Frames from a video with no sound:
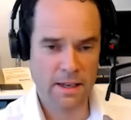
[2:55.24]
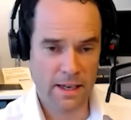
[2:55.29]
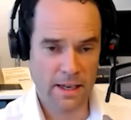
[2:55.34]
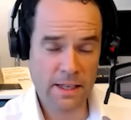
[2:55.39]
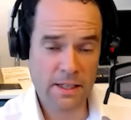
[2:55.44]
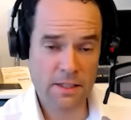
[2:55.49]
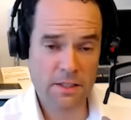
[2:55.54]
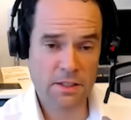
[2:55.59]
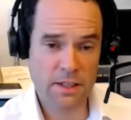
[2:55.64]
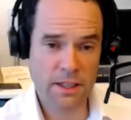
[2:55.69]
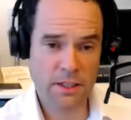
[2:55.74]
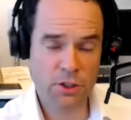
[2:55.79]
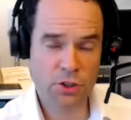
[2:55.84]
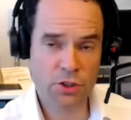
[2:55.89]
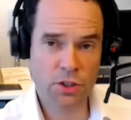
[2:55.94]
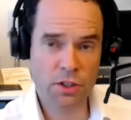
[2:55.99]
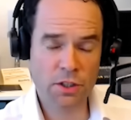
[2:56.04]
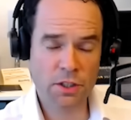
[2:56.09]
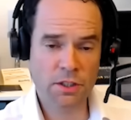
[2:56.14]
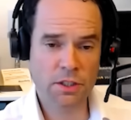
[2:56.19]
It is, and you're
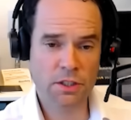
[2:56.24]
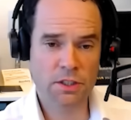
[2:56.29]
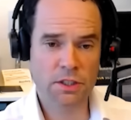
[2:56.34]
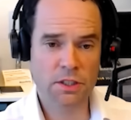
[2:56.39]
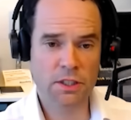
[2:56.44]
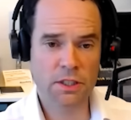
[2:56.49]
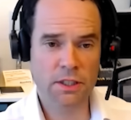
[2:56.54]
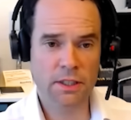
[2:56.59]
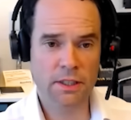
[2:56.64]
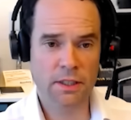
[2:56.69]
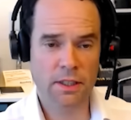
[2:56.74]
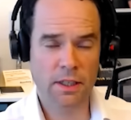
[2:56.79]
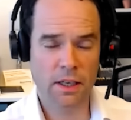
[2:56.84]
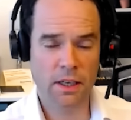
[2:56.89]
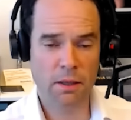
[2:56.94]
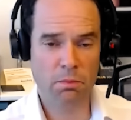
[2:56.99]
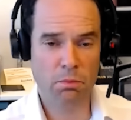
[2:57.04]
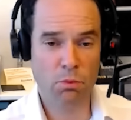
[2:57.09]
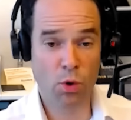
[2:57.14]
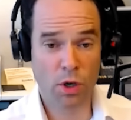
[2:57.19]
starting to see
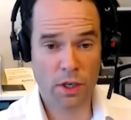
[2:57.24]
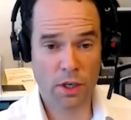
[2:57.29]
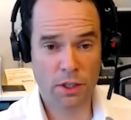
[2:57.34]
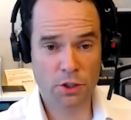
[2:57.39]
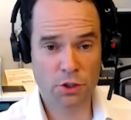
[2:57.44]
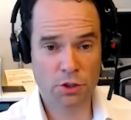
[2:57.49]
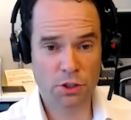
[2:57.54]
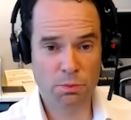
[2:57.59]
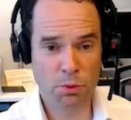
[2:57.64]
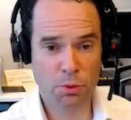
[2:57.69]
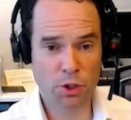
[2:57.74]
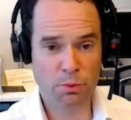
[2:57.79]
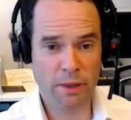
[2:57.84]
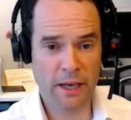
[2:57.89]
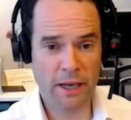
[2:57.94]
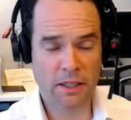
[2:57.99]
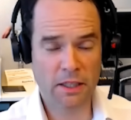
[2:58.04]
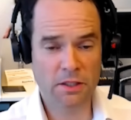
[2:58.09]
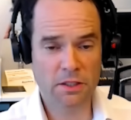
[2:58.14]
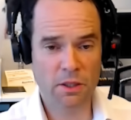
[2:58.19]
more countries push
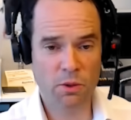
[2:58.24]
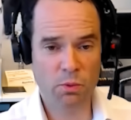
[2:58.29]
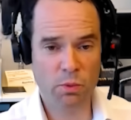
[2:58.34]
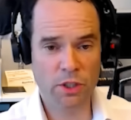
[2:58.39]
back and say,